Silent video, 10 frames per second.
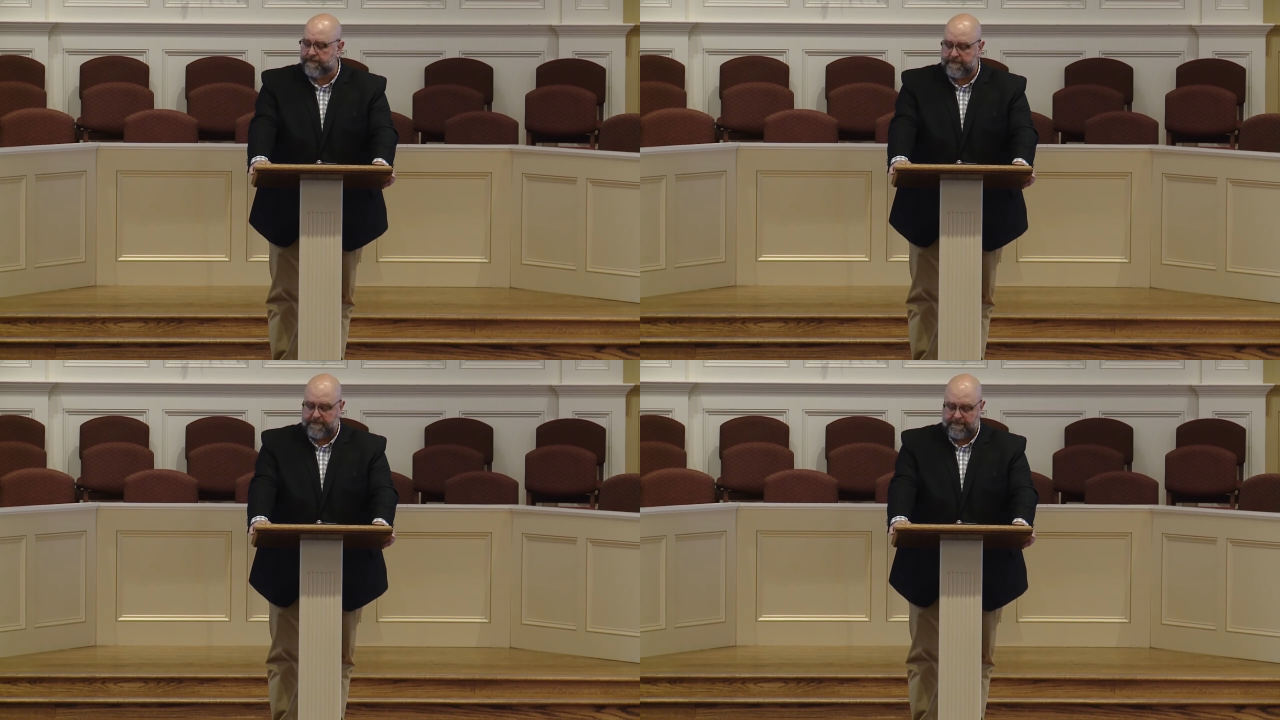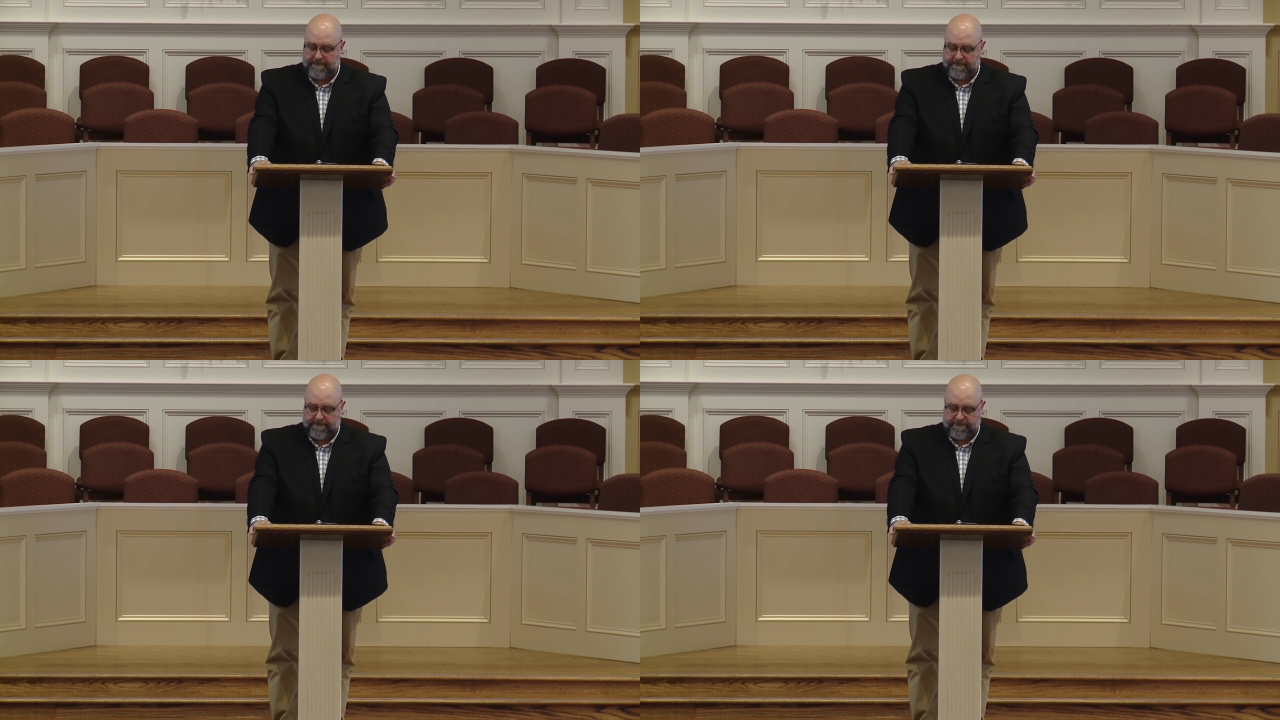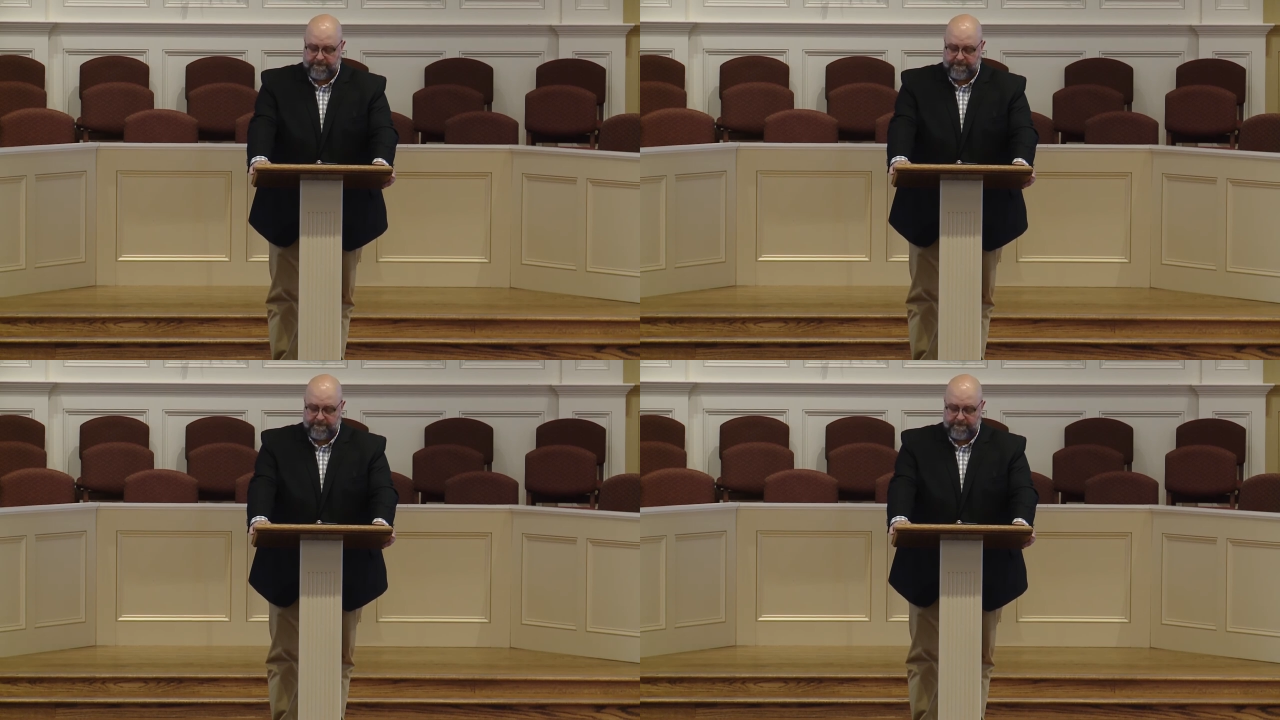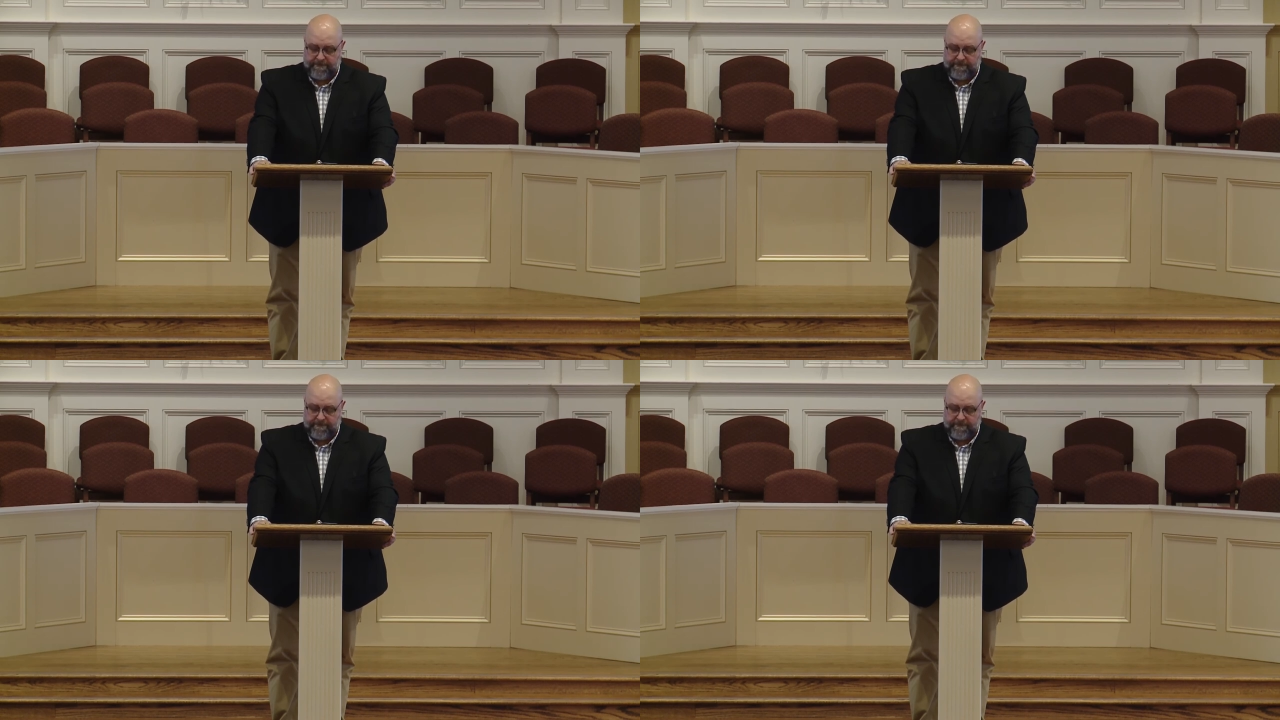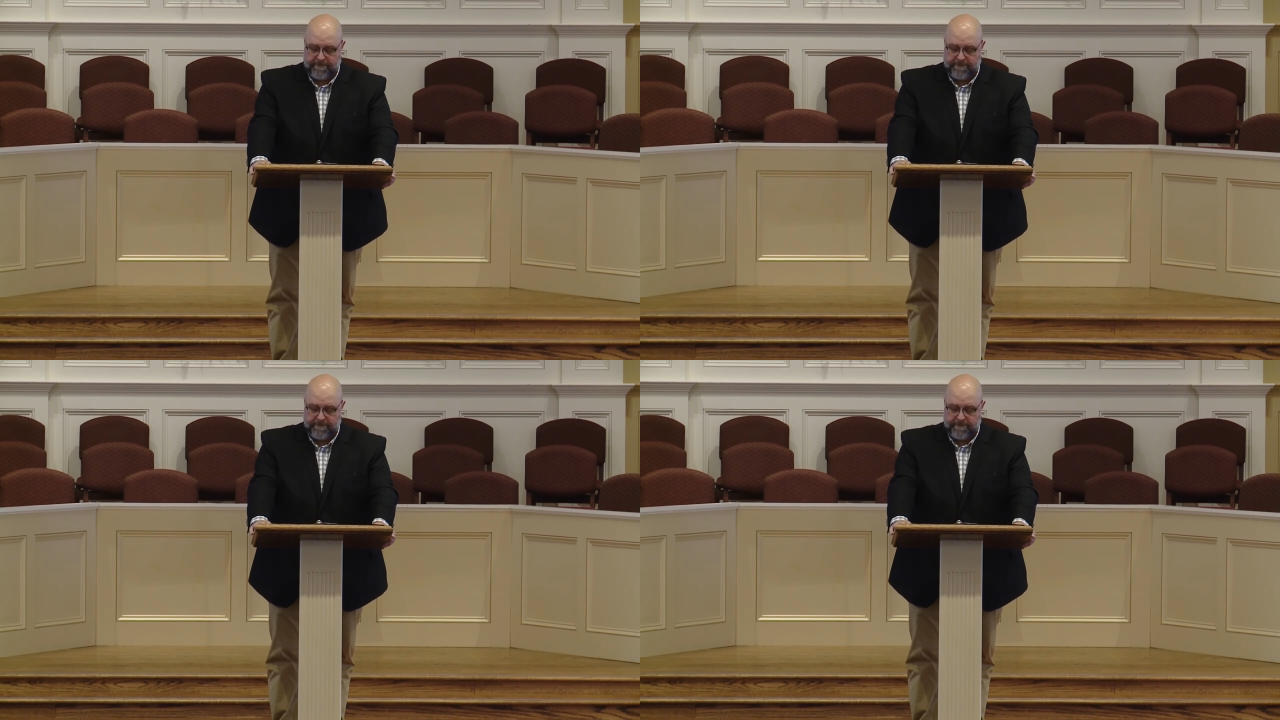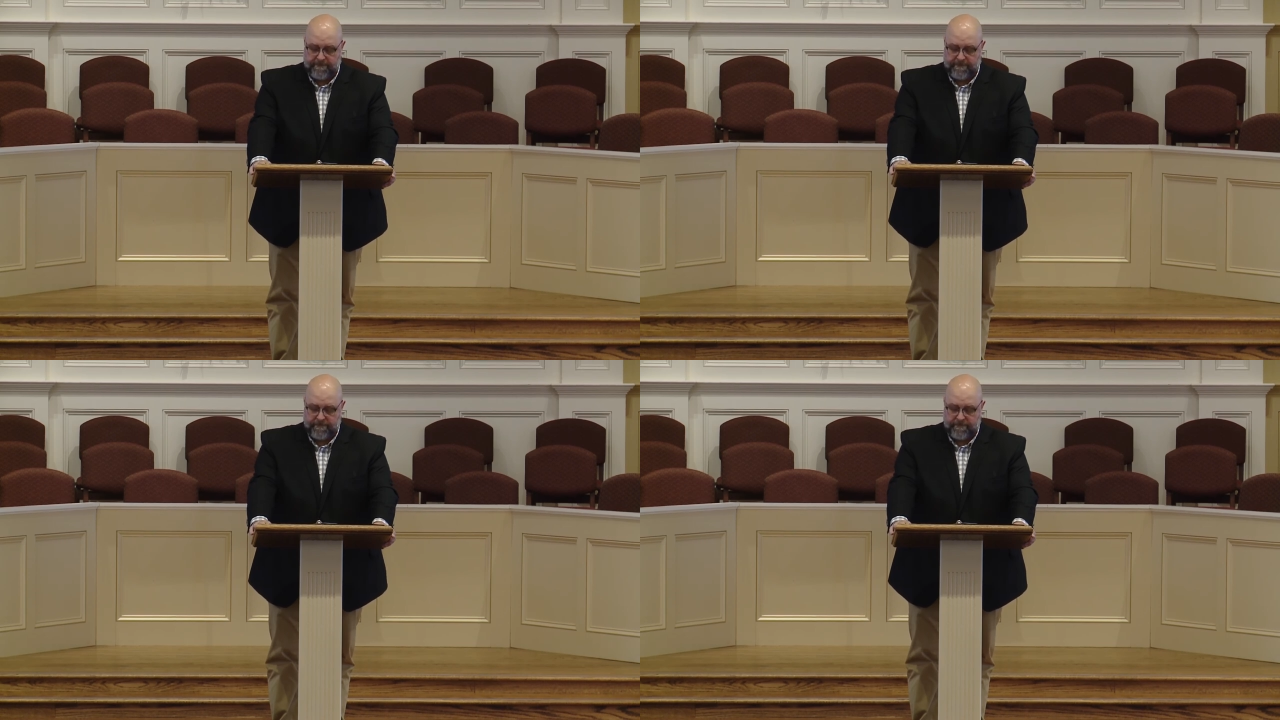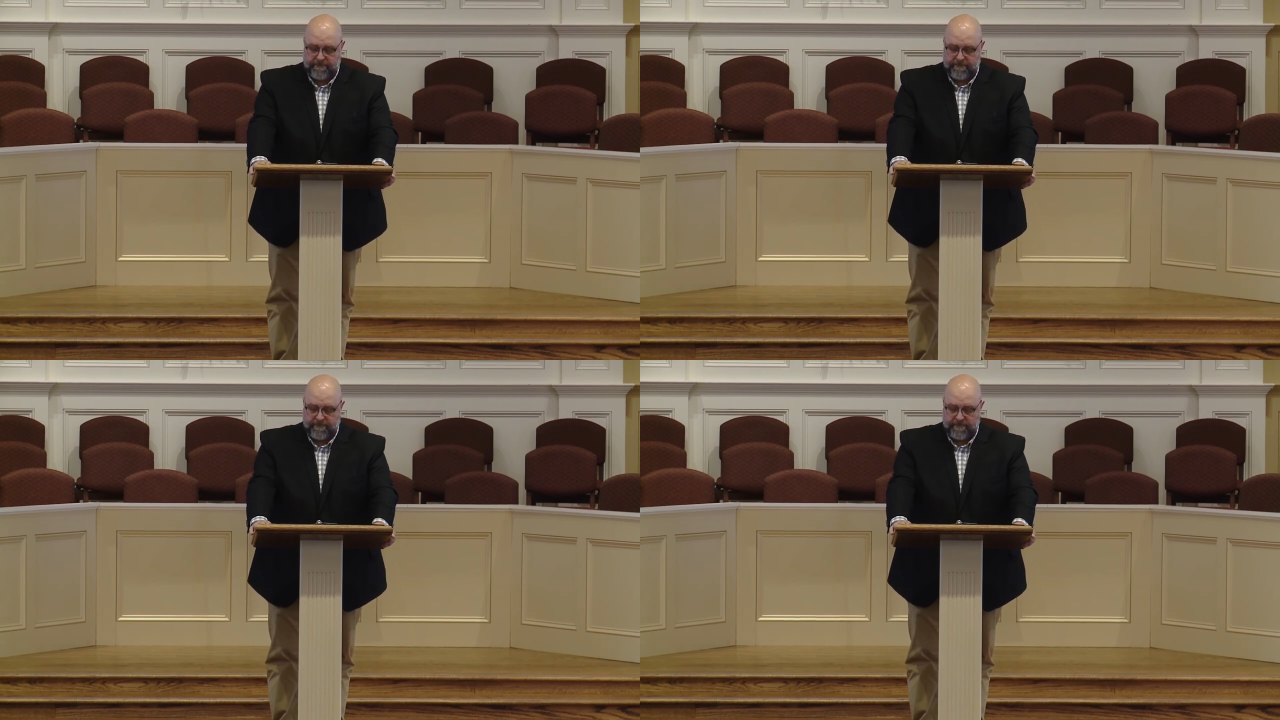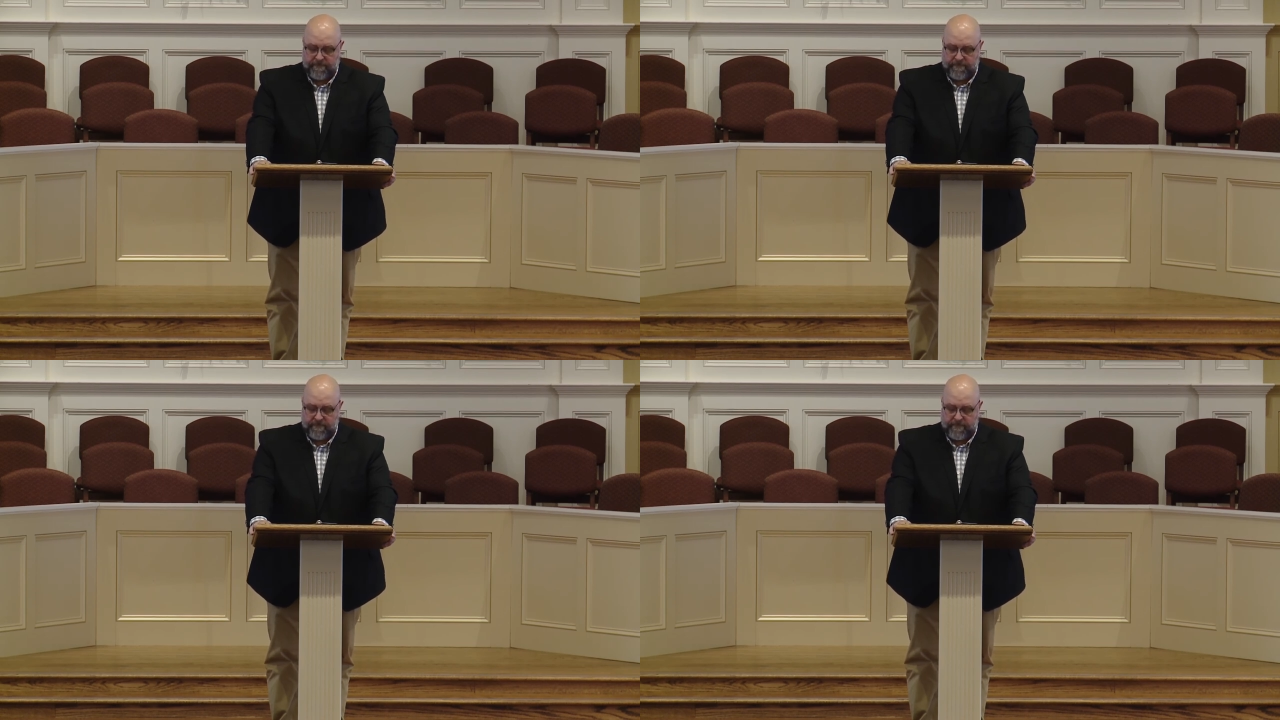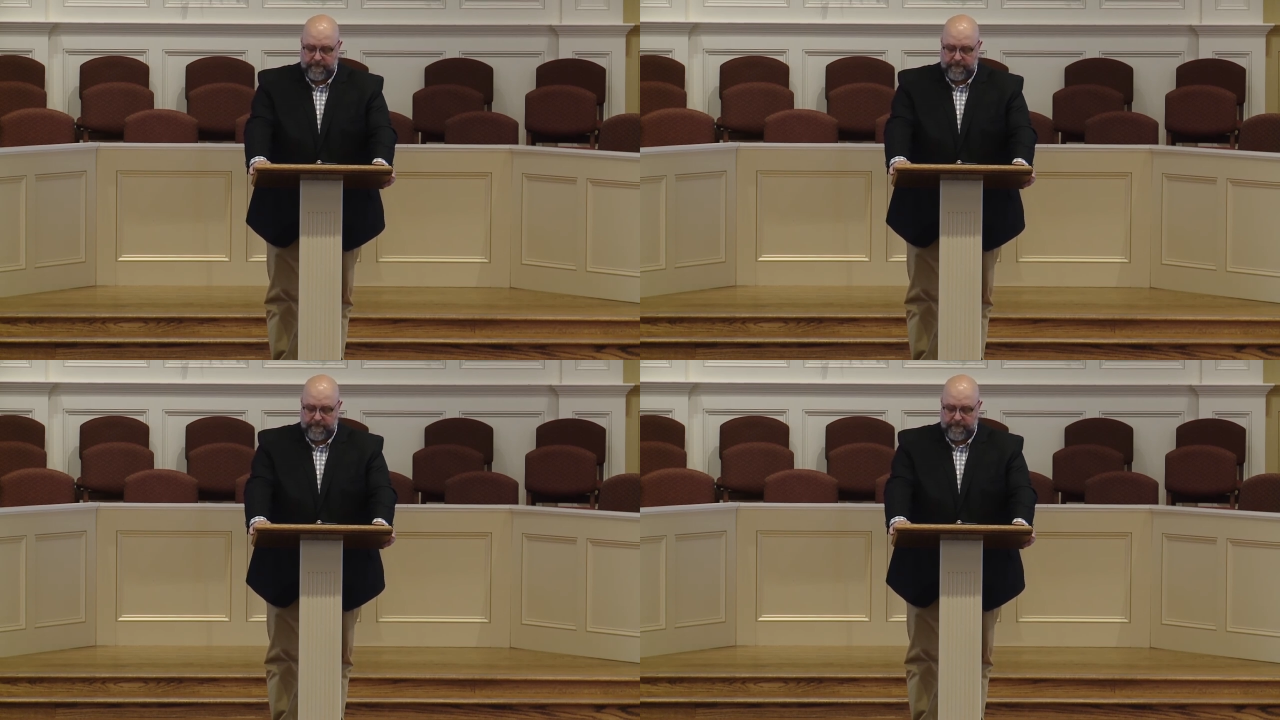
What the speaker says: (silence)